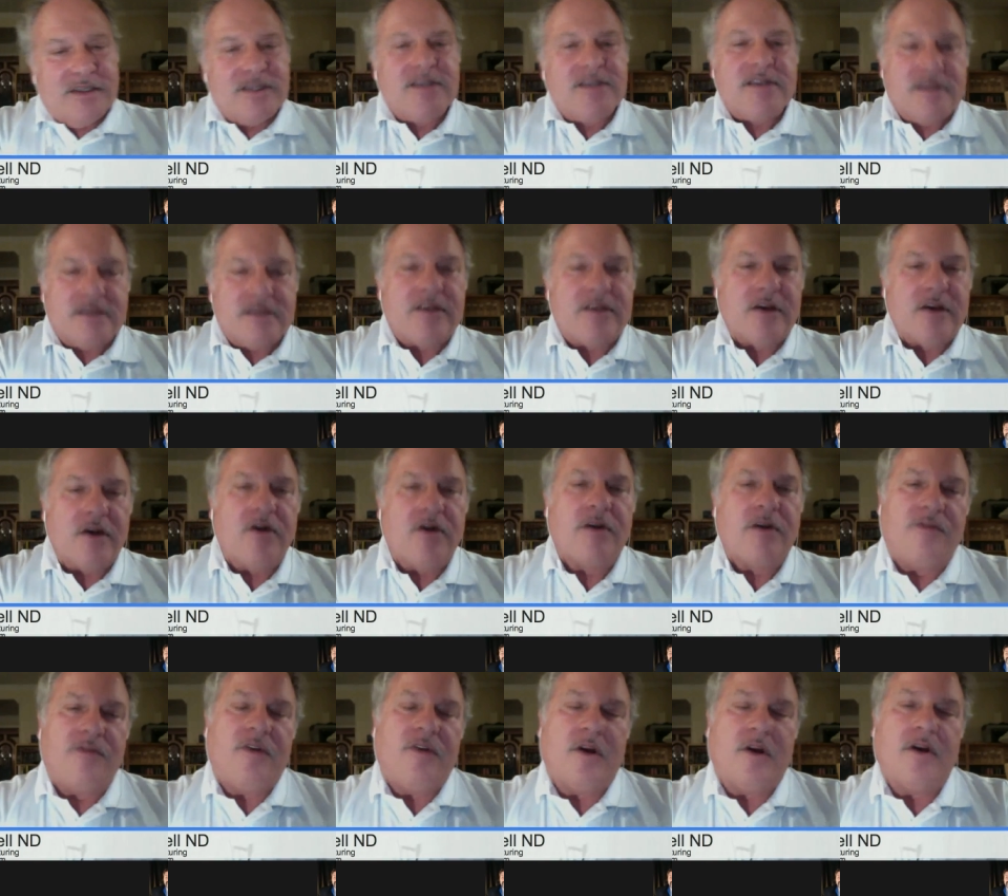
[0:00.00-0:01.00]
So
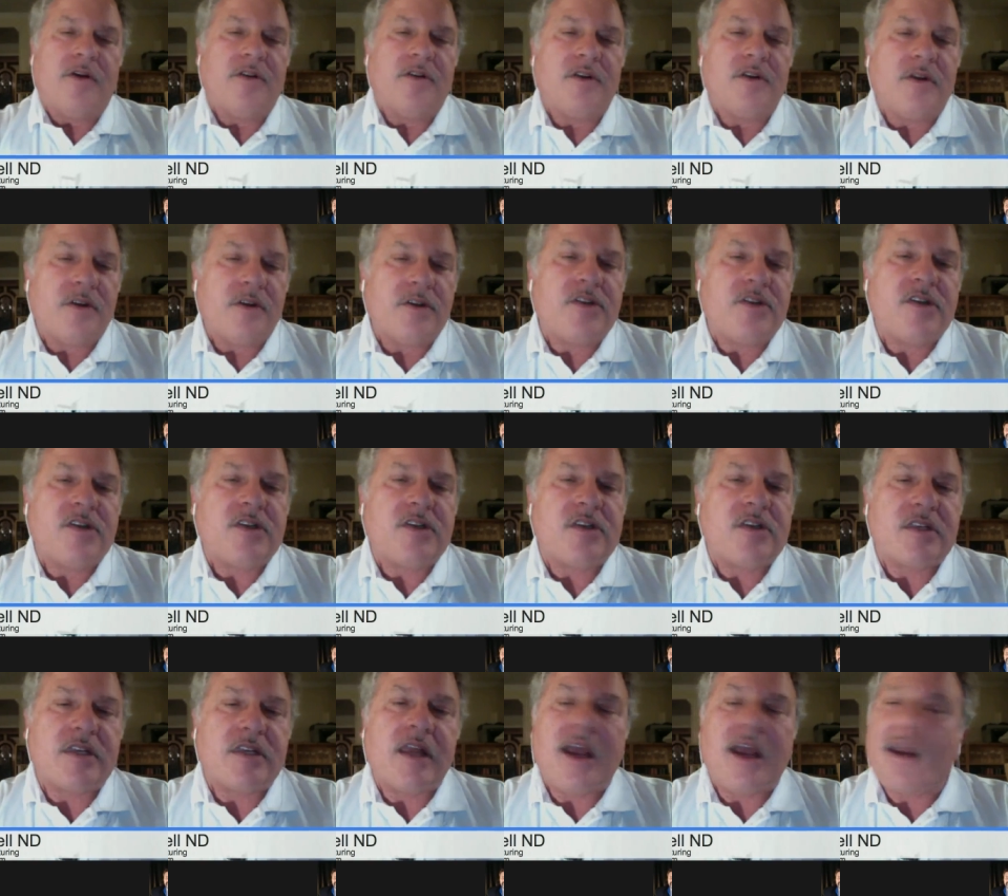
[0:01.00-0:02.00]
if you're
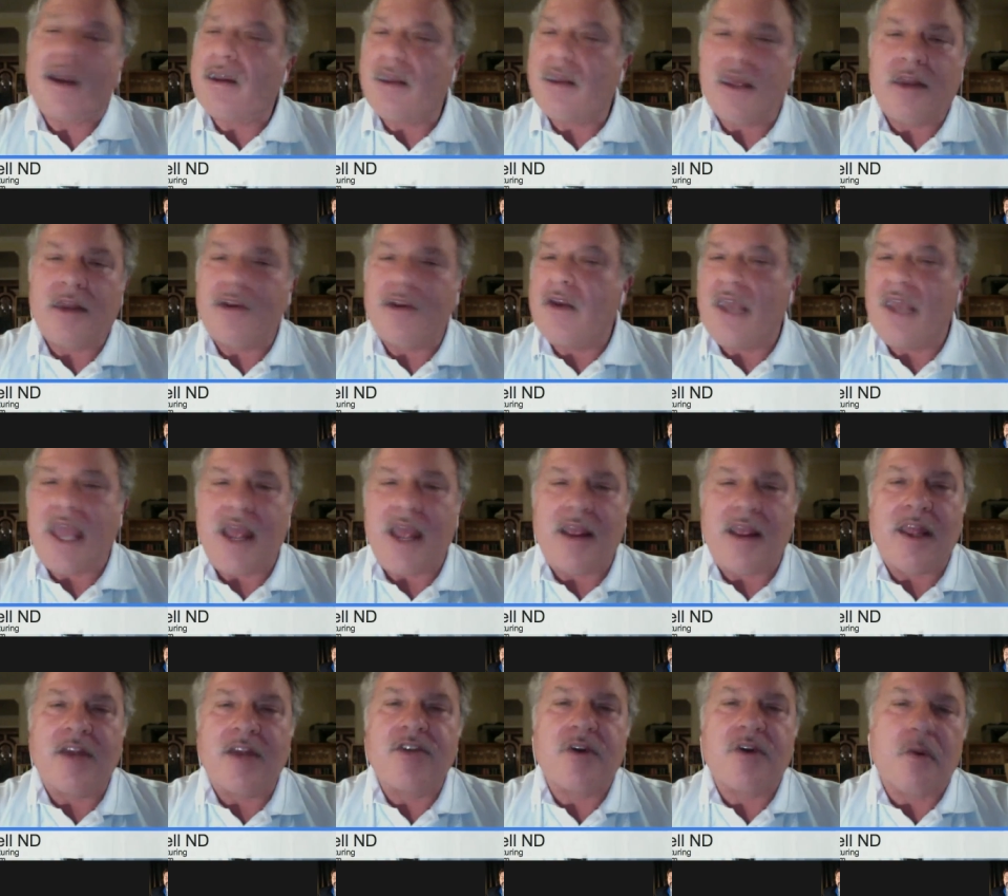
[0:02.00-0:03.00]
stuck and you can't
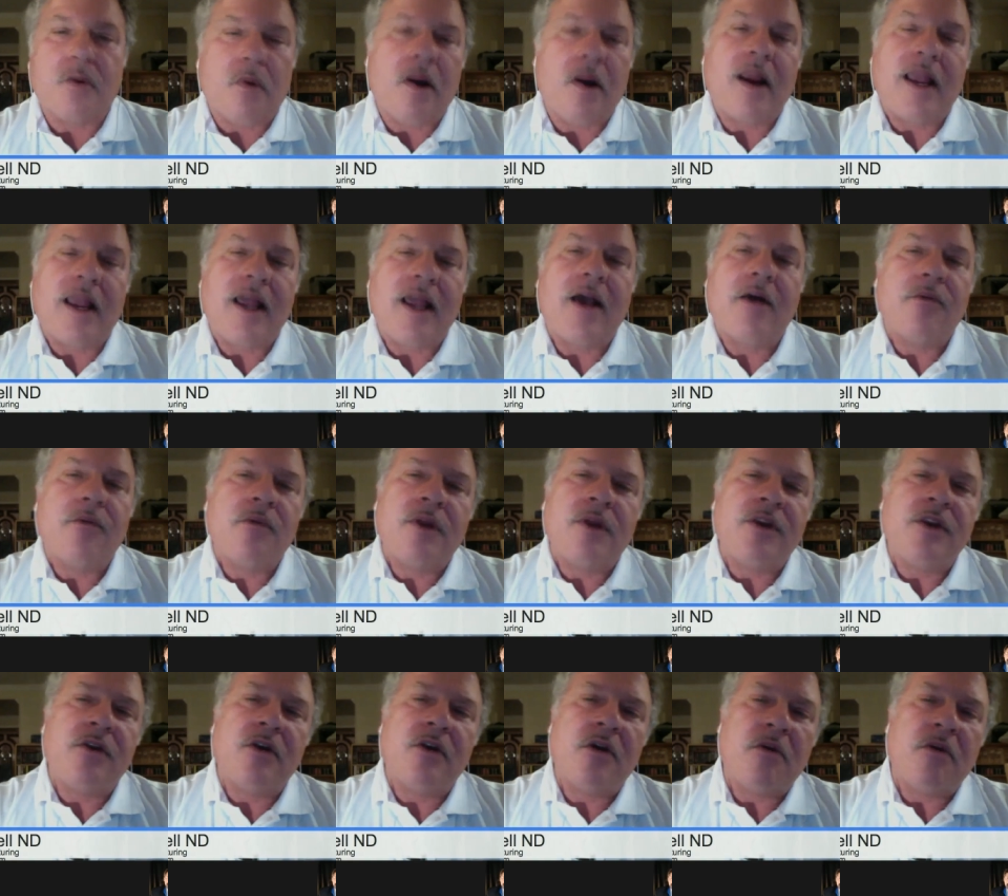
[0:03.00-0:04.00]
get your work out
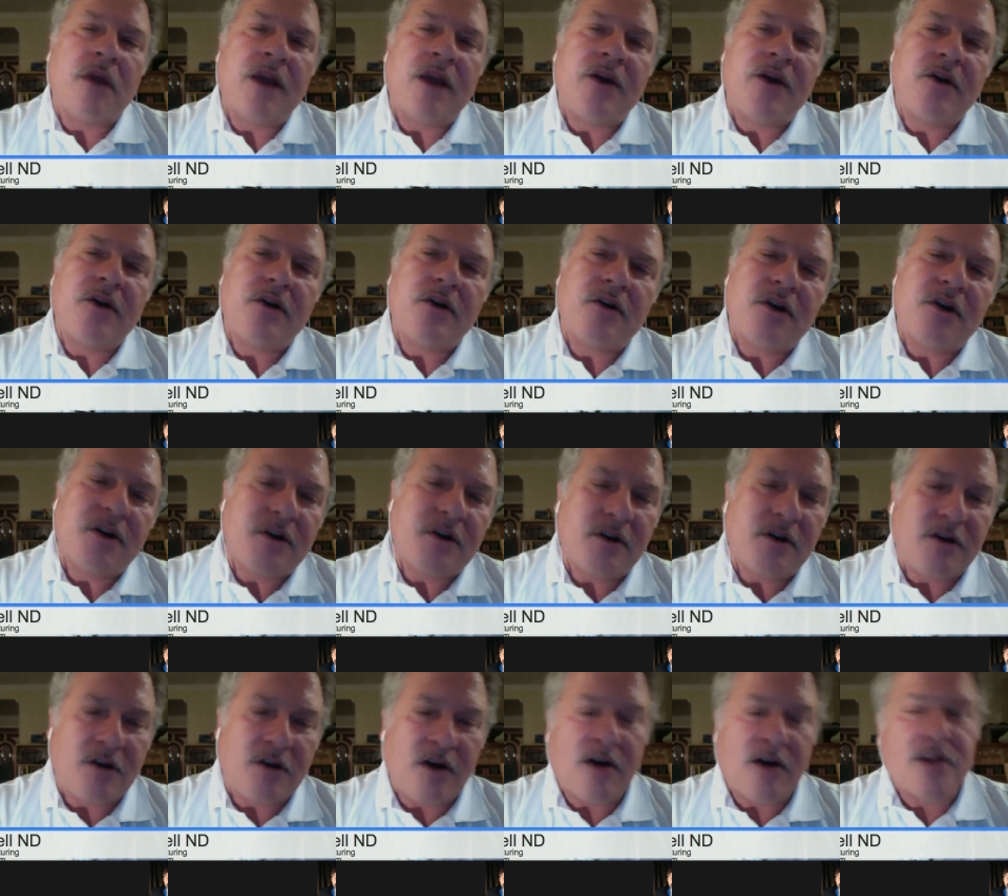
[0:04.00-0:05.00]
when you're a writer or you're
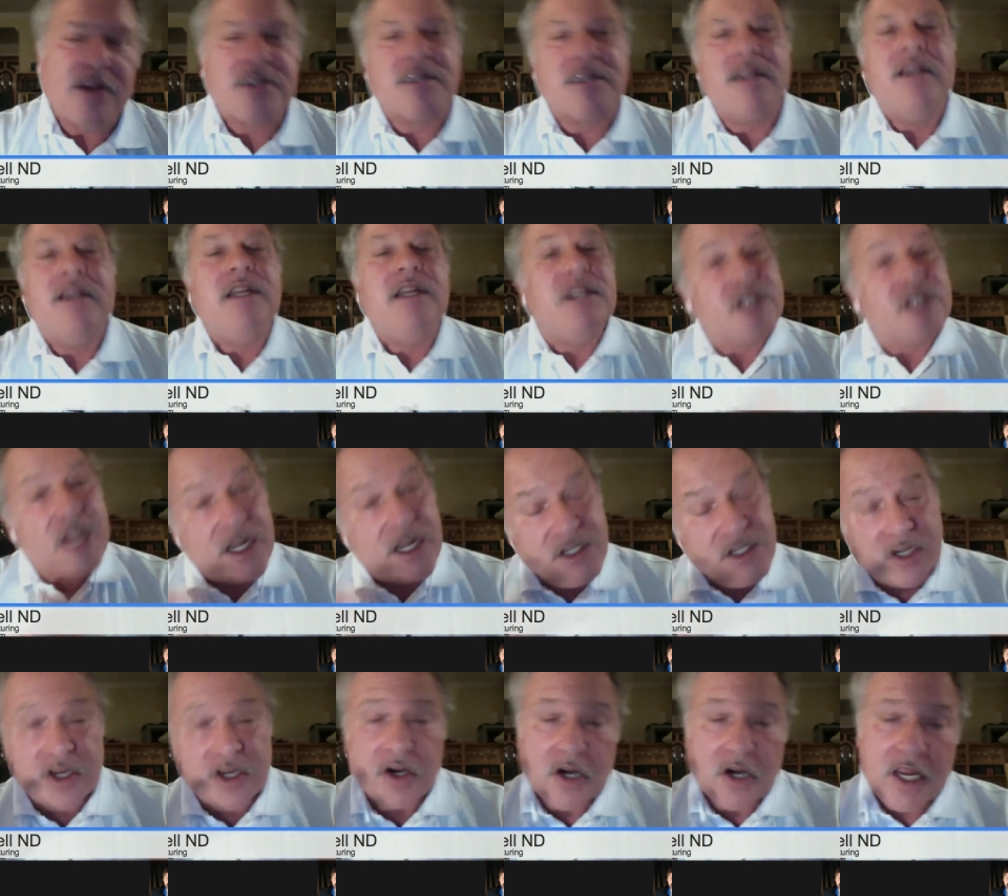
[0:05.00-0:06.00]
an artist,
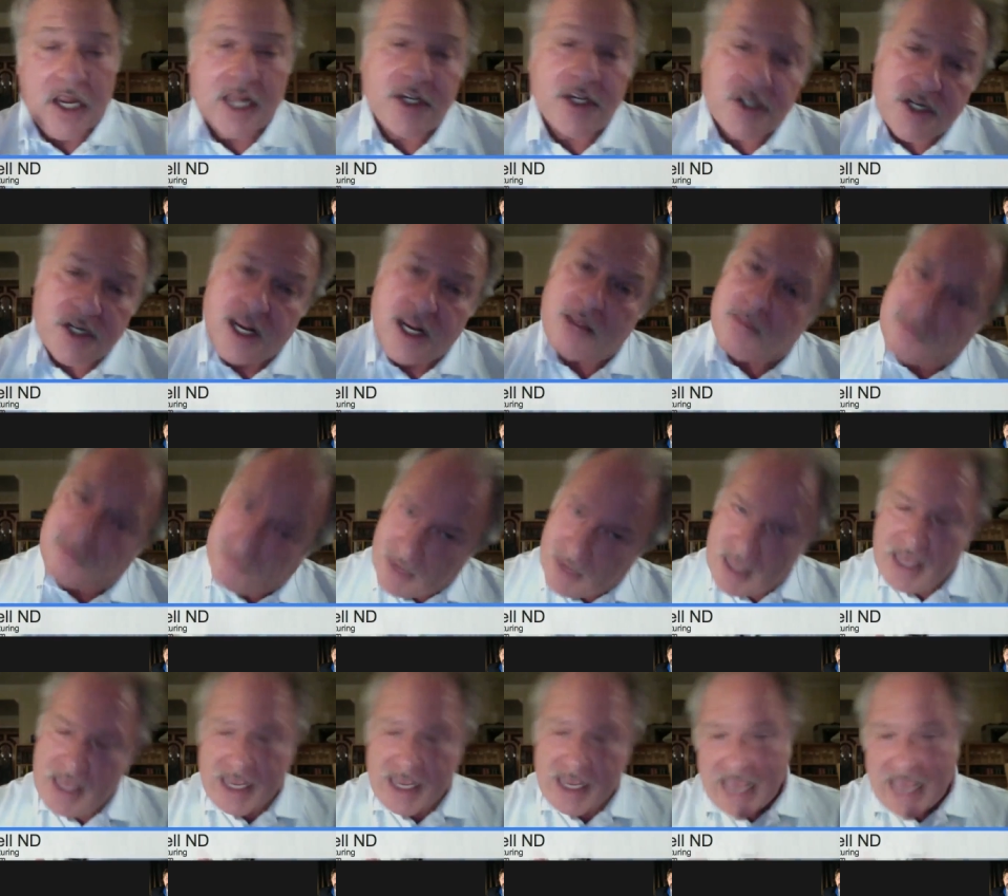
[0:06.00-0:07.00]
changing your head shape
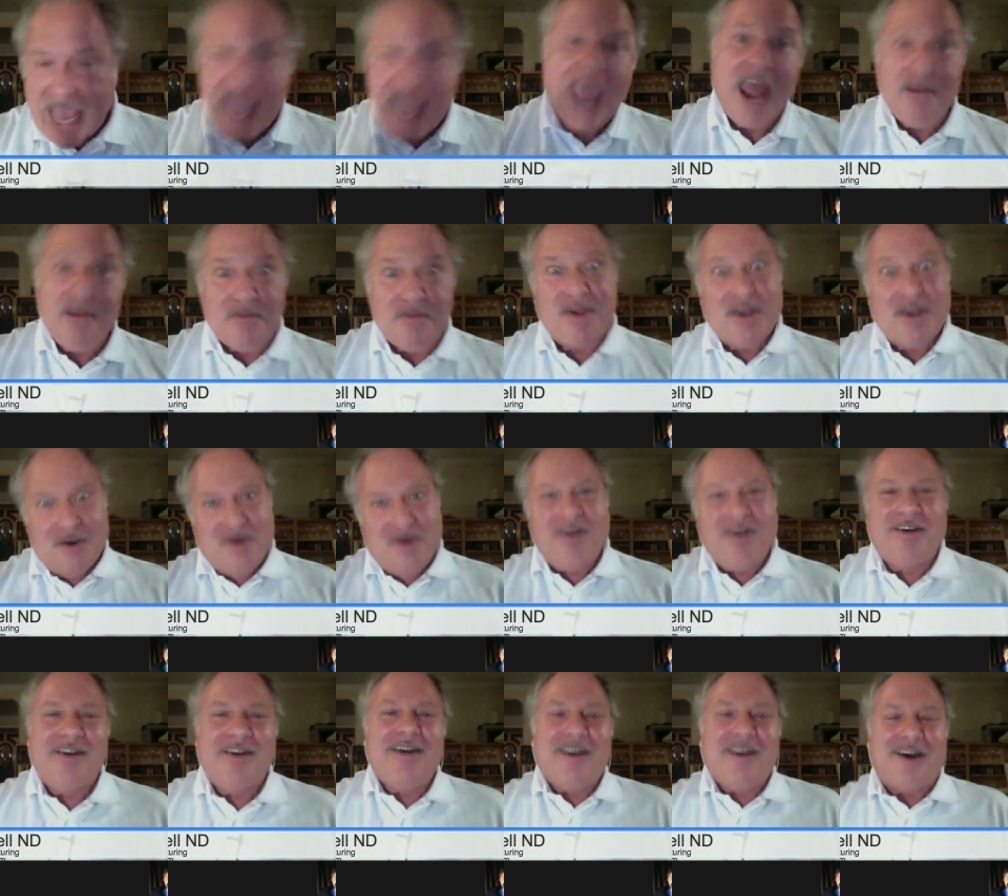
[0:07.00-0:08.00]
can be
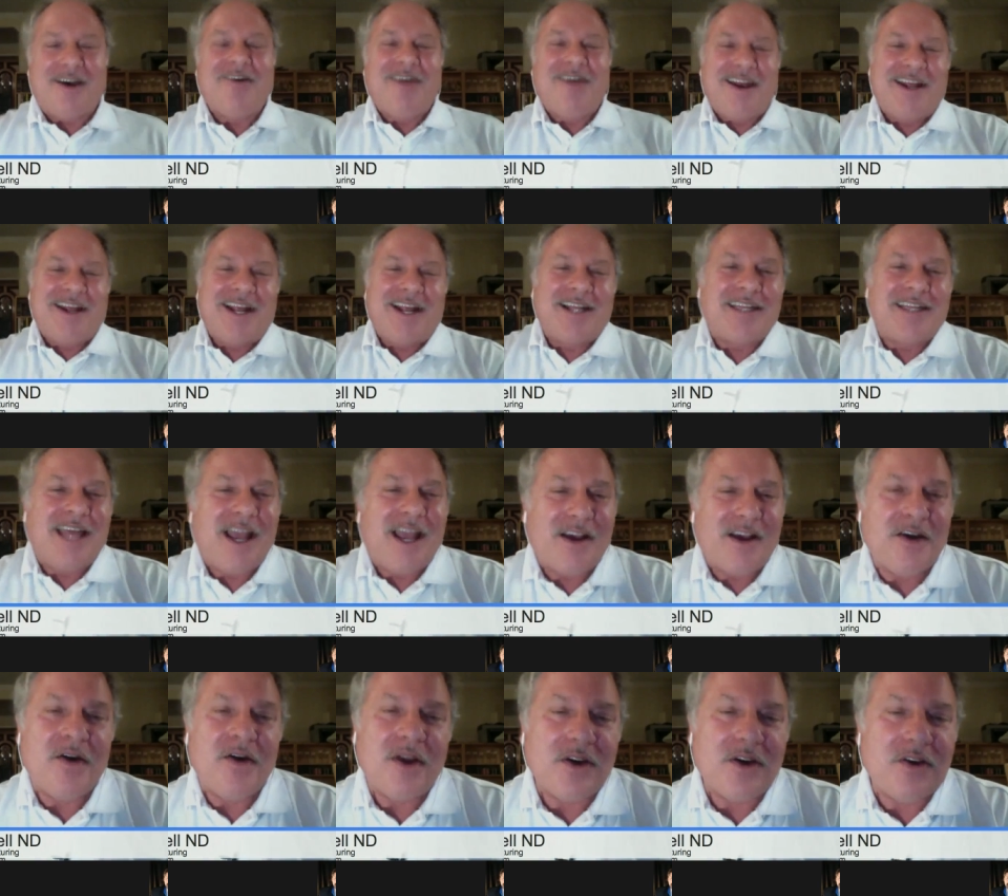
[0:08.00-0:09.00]
a way to get that
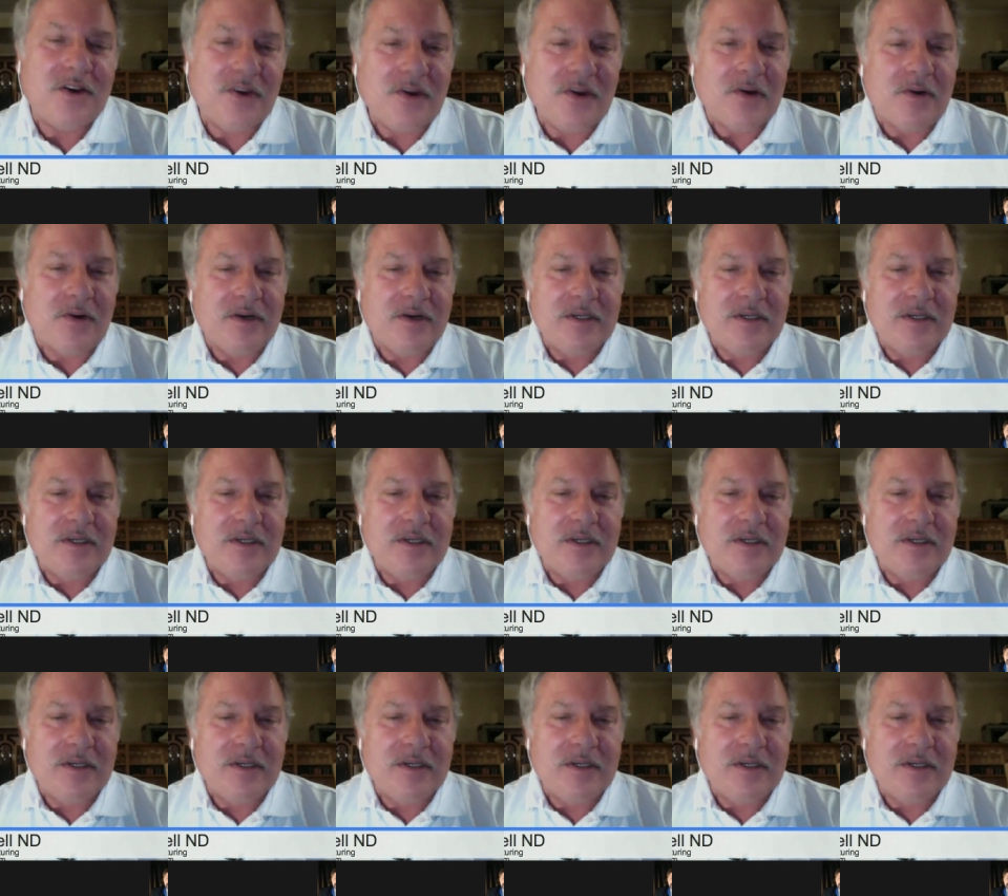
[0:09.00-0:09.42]
going too.